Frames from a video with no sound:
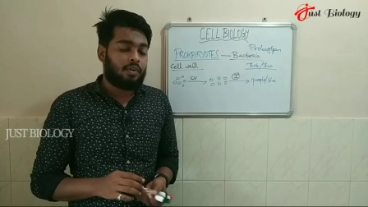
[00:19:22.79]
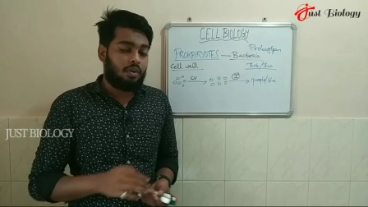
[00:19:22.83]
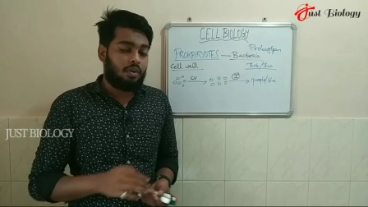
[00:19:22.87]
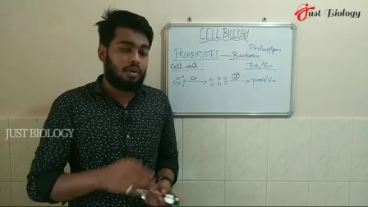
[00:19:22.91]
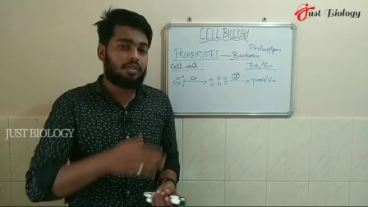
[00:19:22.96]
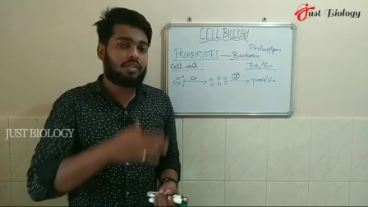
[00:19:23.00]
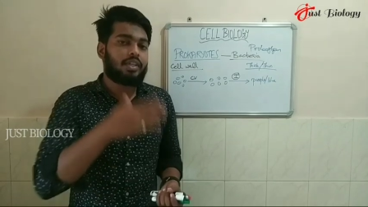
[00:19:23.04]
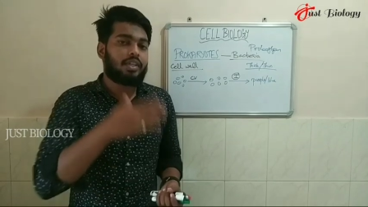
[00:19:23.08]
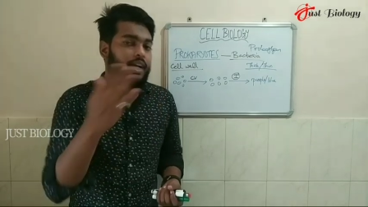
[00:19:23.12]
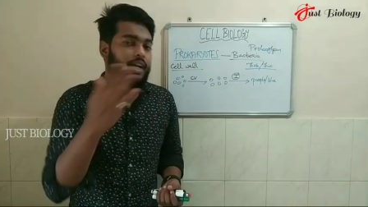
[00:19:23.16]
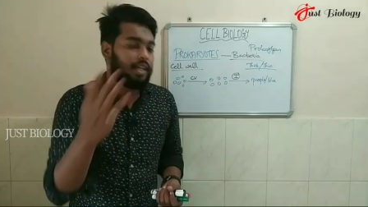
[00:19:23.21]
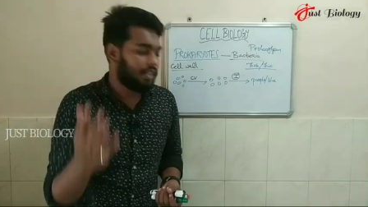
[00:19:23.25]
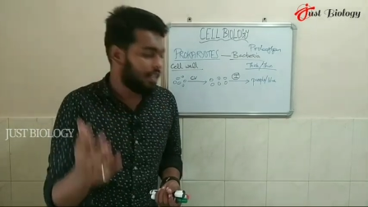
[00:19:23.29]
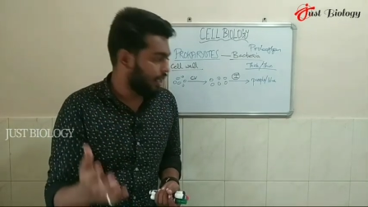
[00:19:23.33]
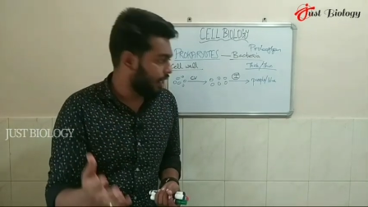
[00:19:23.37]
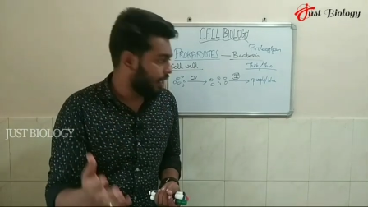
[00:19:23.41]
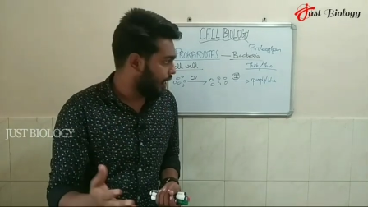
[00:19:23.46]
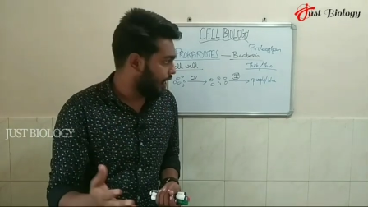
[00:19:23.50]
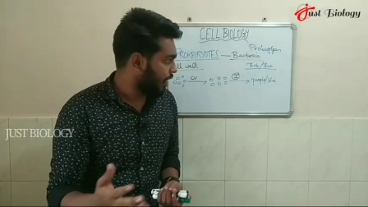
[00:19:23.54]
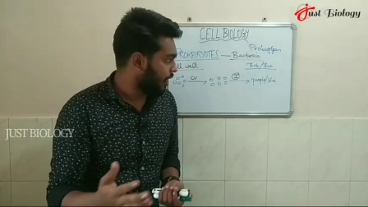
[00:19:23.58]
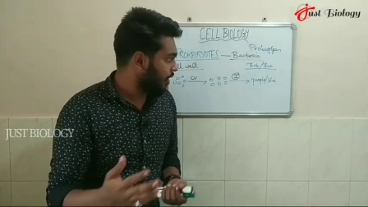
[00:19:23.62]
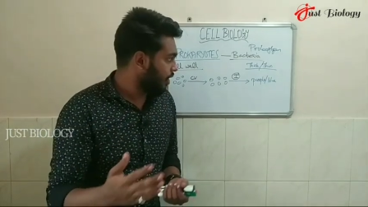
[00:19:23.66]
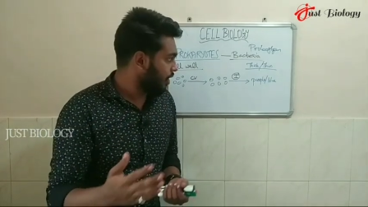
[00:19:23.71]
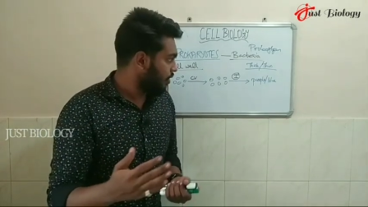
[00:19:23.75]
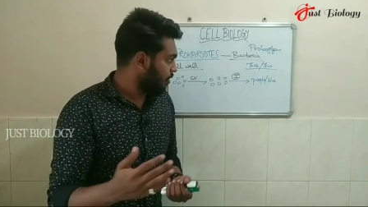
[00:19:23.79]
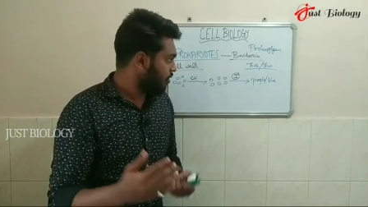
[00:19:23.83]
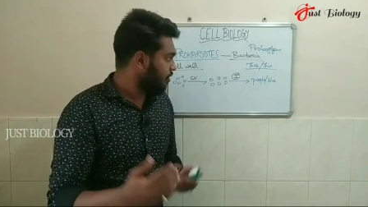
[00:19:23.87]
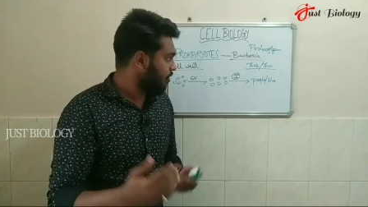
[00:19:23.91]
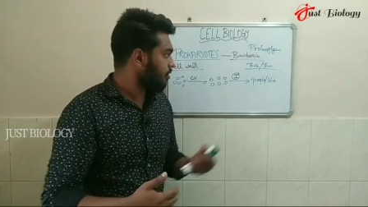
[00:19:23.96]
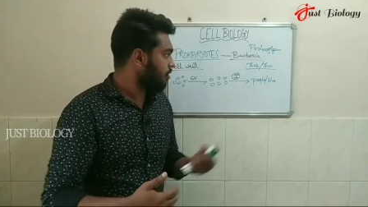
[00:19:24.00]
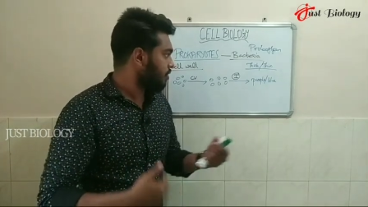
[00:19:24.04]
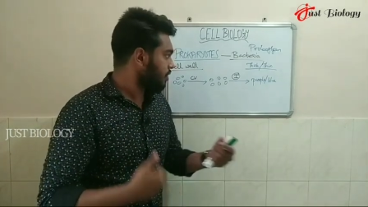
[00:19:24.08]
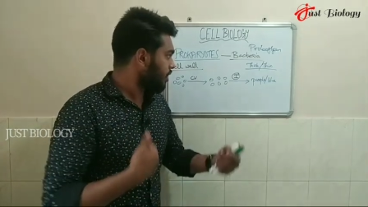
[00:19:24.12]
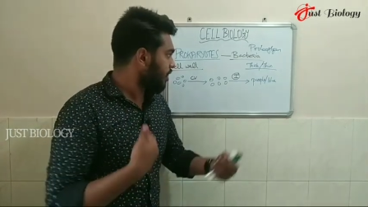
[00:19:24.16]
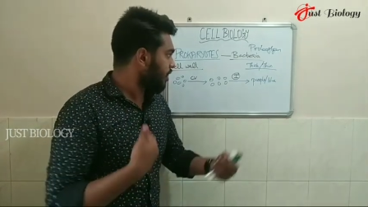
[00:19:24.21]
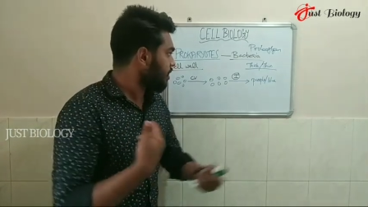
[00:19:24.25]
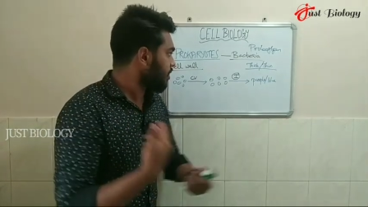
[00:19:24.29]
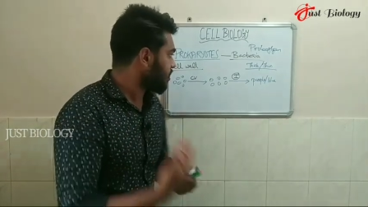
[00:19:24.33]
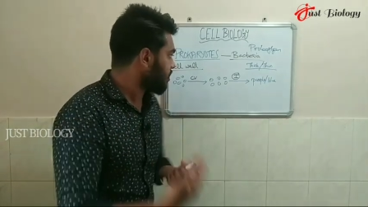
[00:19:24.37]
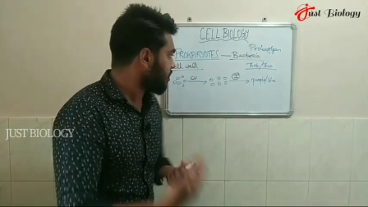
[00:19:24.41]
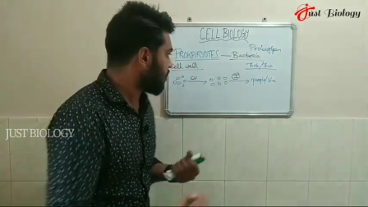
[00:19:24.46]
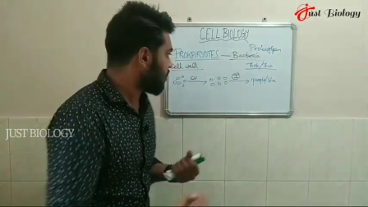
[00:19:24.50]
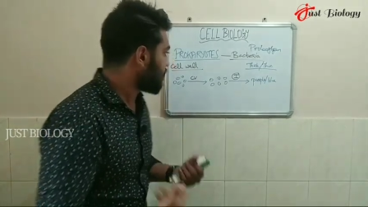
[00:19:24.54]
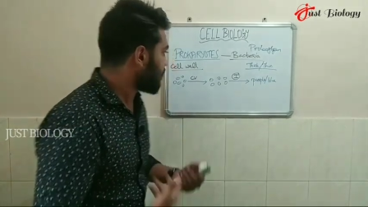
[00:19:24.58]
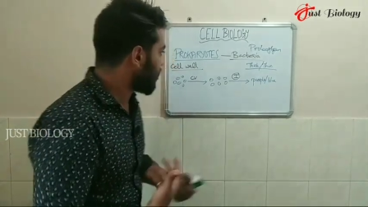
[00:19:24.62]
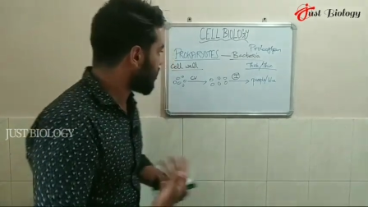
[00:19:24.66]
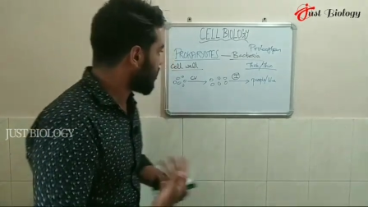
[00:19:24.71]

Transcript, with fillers: On the other hand, or on the other some